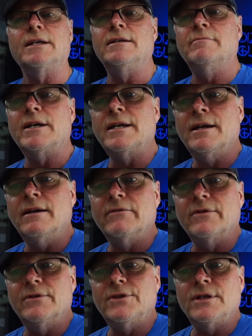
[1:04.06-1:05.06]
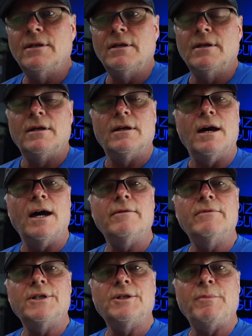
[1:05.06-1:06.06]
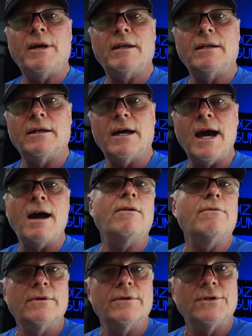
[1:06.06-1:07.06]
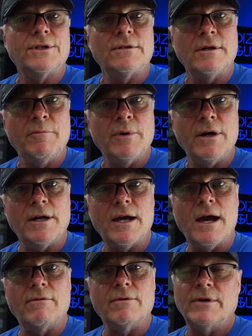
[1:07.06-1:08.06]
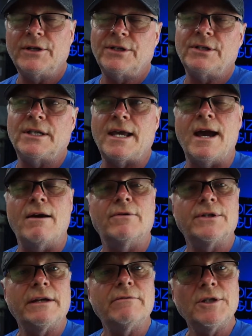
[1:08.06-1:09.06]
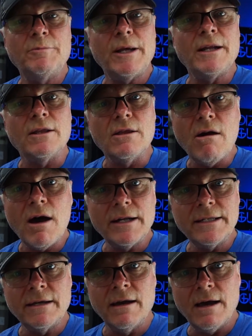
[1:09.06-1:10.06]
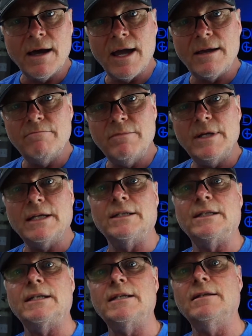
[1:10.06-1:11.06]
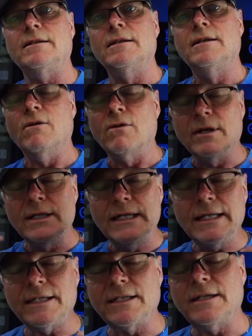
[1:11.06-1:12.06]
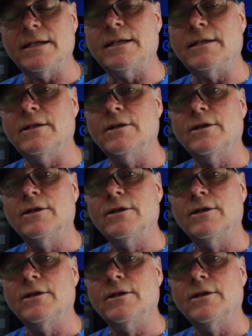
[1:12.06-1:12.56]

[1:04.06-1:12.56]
in my covers, I would spend hours upon hours. Well, I shouldn't say hours. I would spend a lot of time mixing or listening